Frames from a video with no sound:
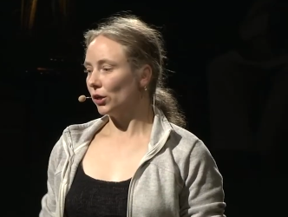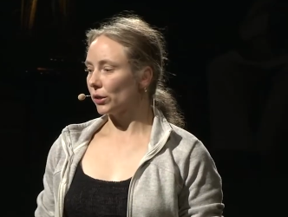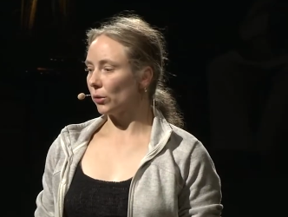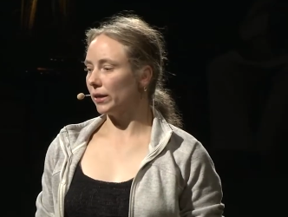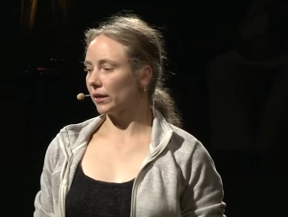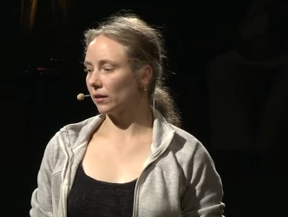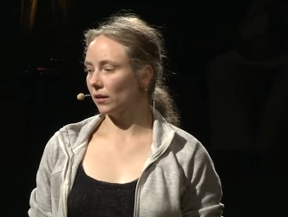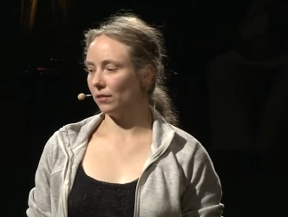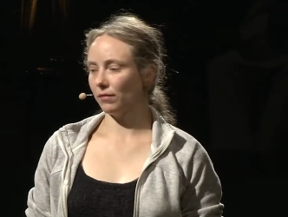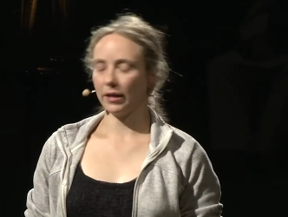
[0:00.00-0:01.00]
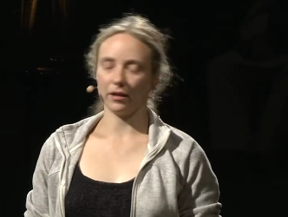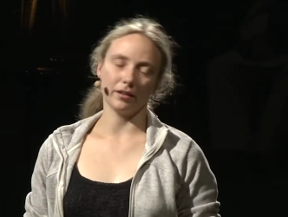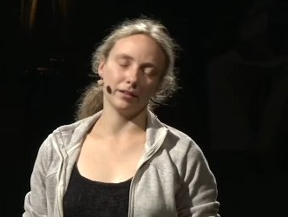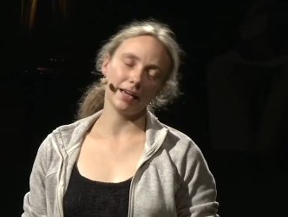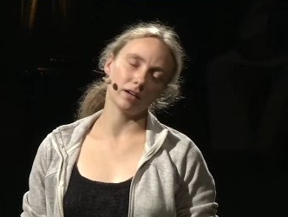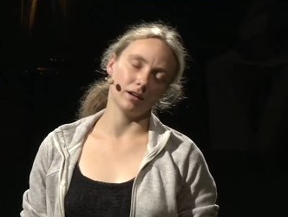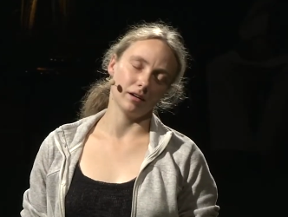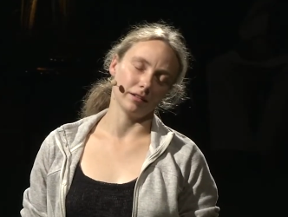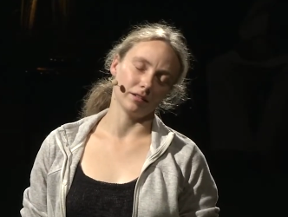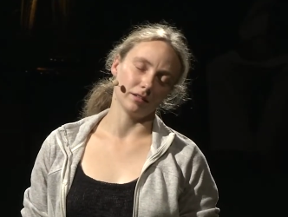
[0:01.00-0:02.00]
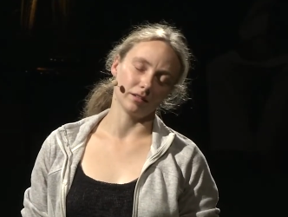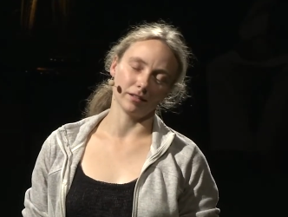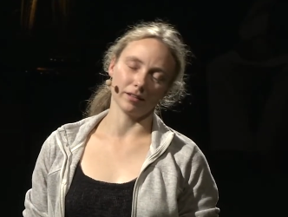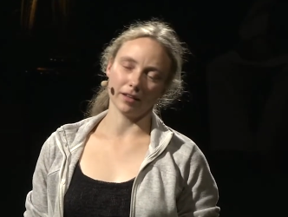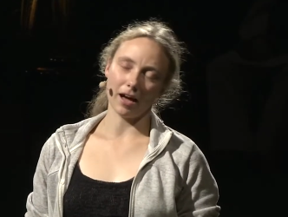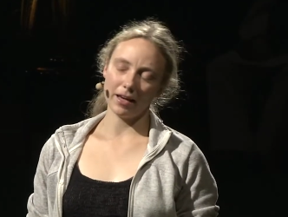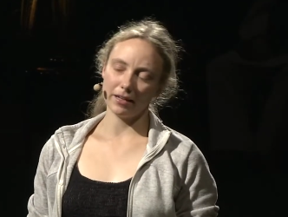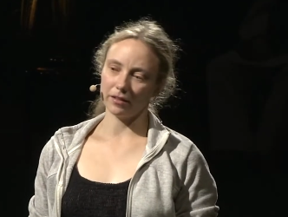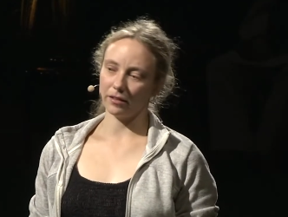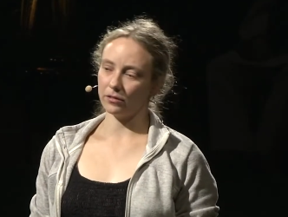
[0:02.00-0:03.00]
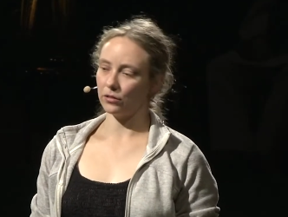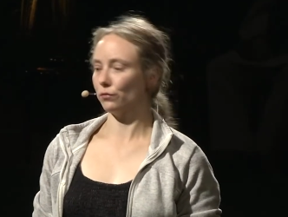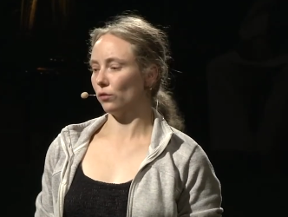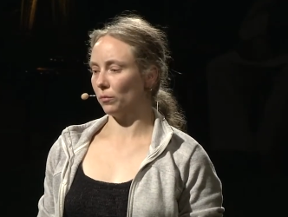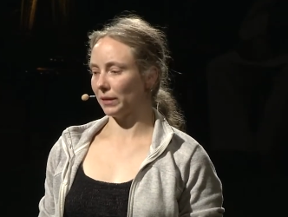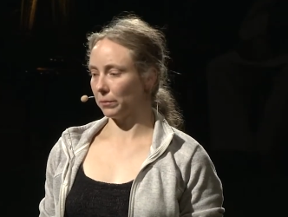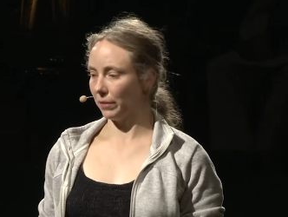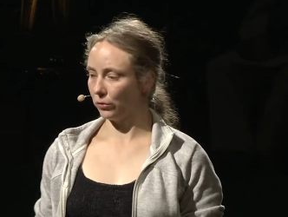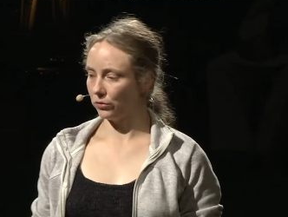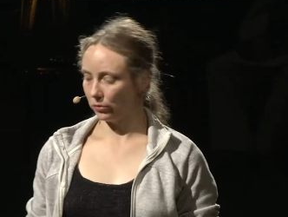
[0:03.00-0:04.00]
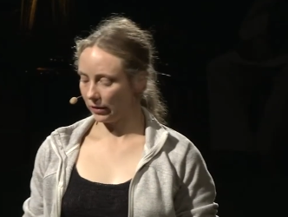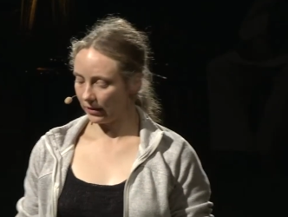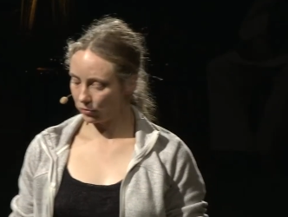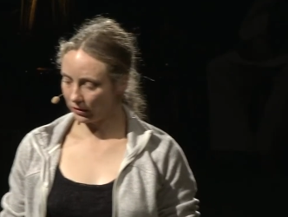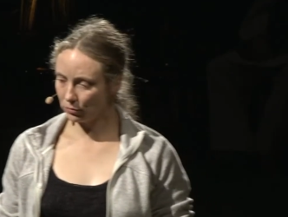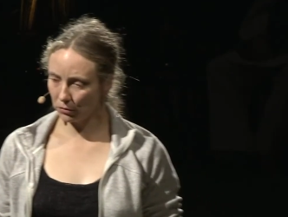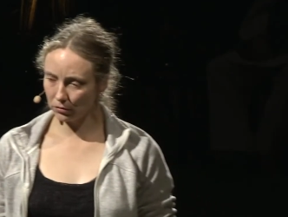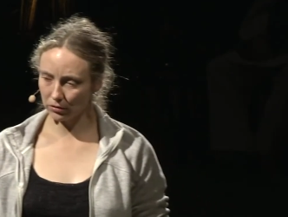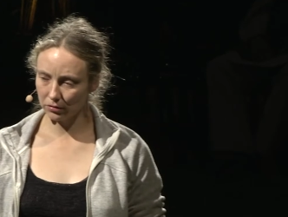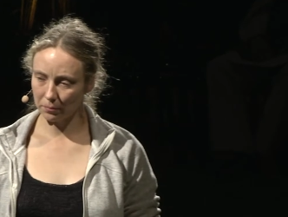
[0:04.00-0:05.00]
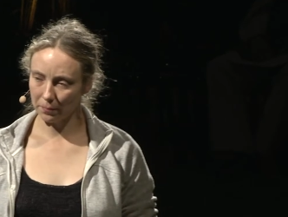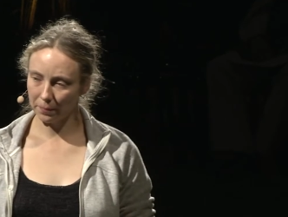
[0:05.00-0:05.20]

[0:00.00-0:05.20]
going via Neckar and Rhine and informing about nuclear transports.